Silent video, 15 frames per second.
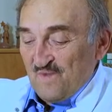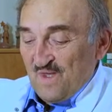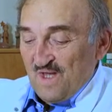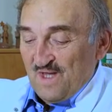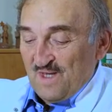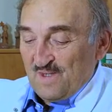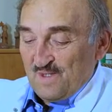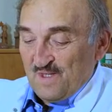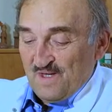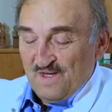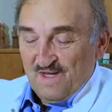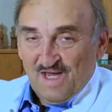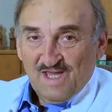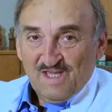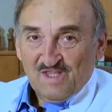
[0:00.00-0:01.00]
and
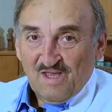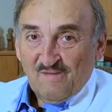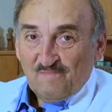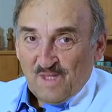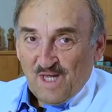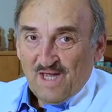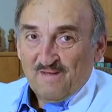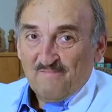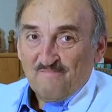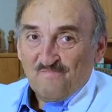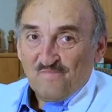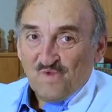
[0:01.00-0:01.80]
I had some time.